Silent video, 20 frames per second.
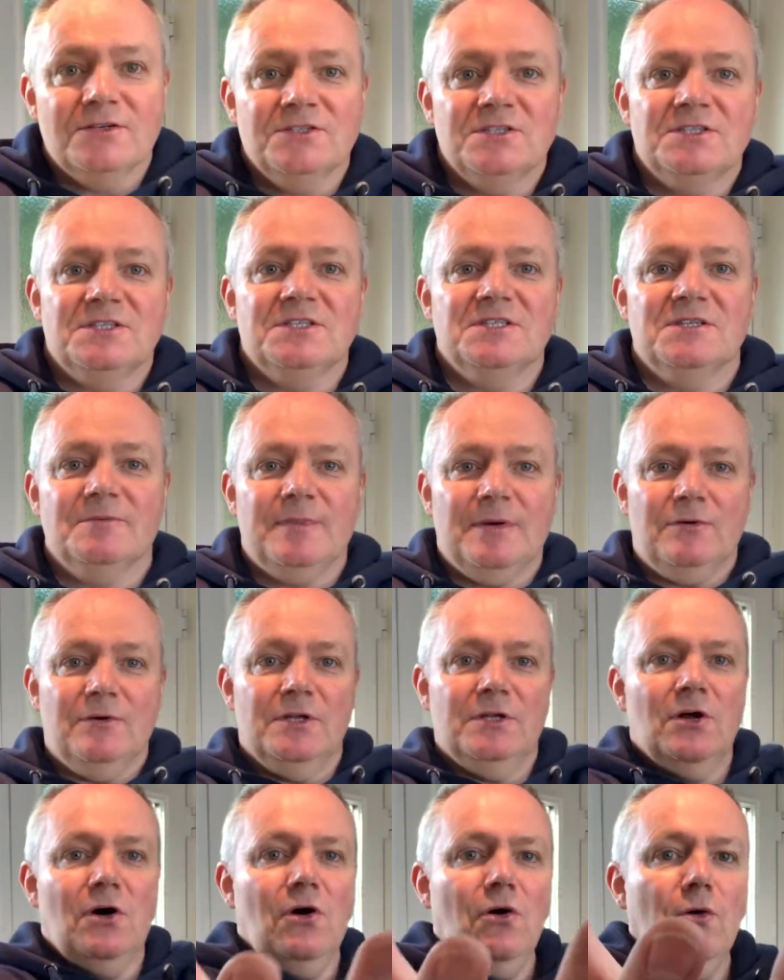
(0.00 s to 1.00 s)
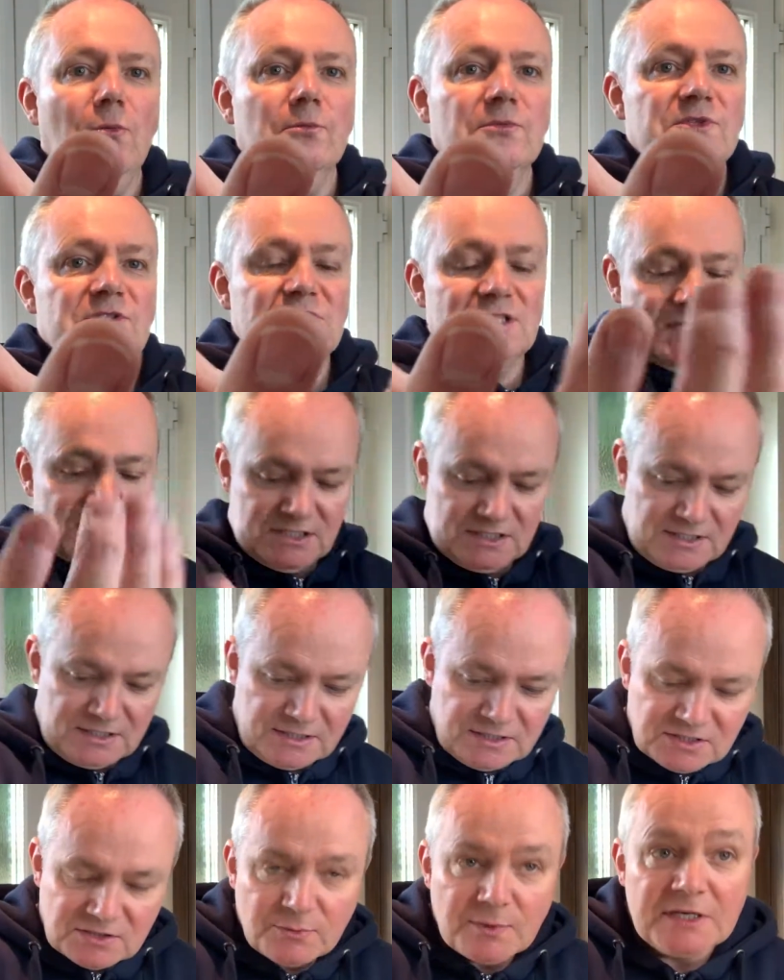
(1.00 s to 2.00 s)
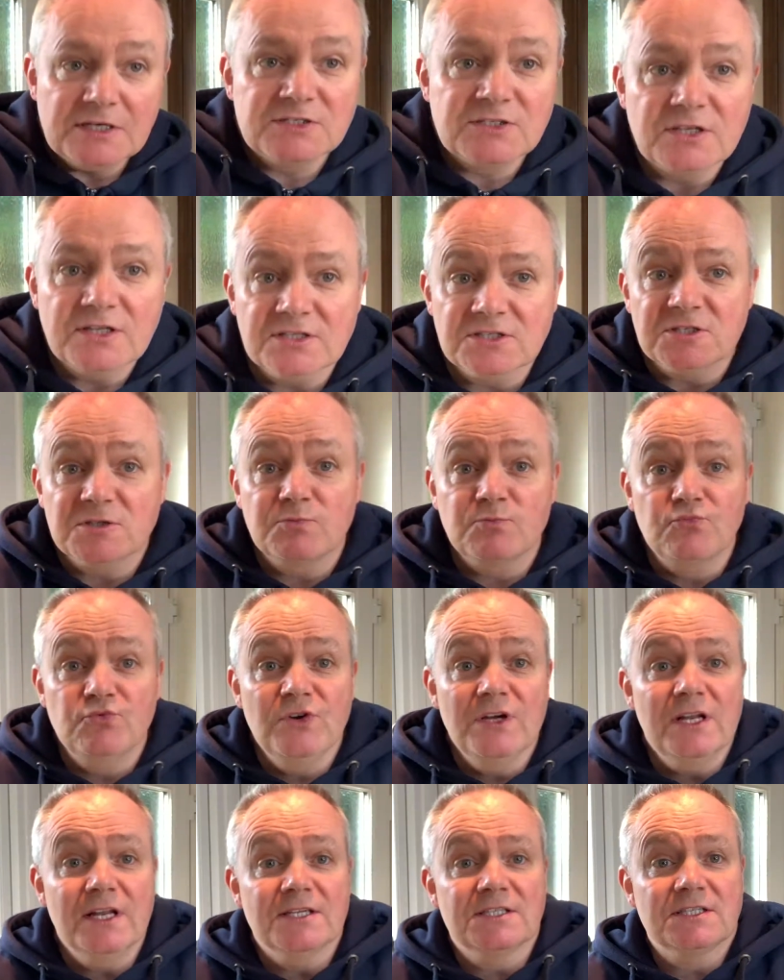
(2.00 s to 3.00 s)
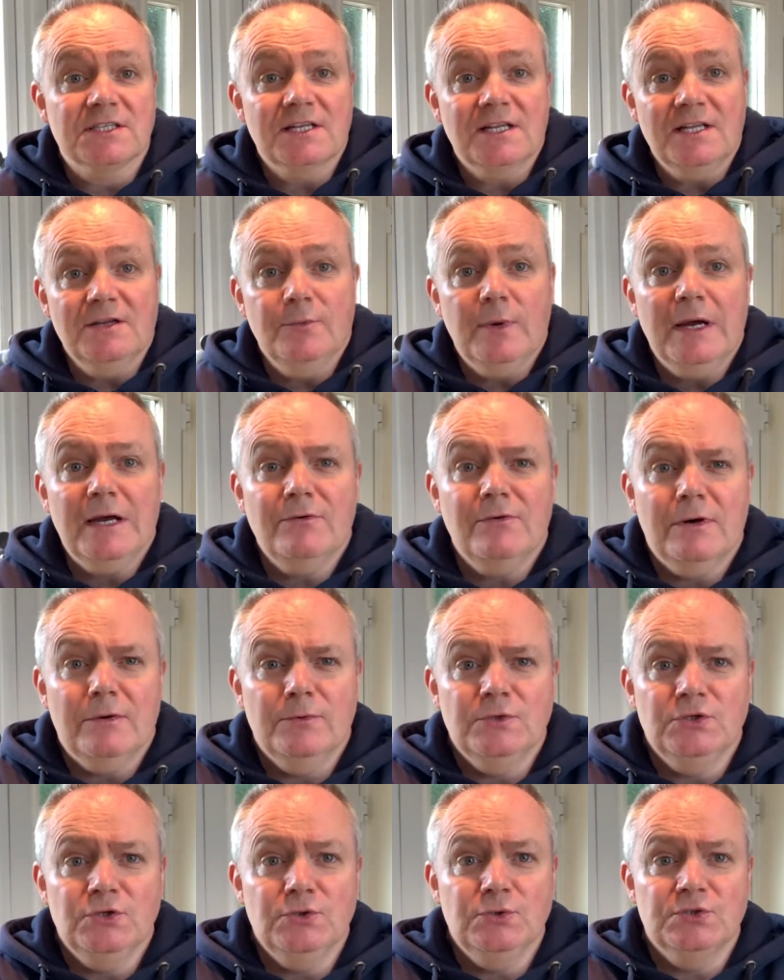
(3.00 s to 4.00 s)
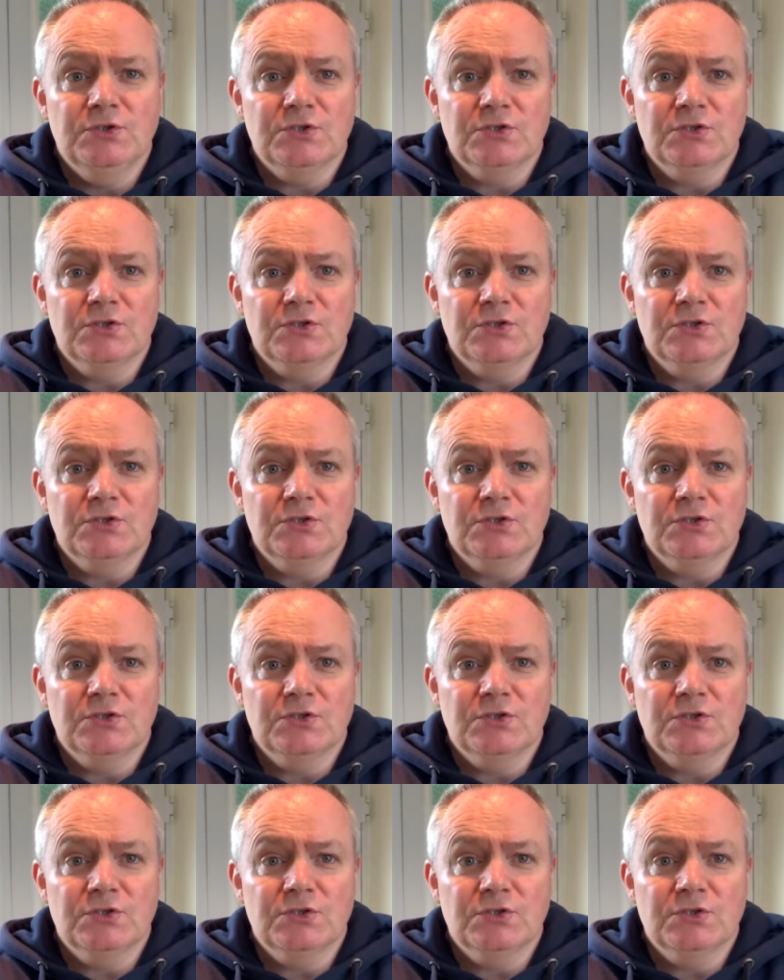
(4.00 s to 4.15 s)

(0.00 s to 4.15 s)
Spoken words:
this is about an arm's distance away, so this is realistically where I would use it.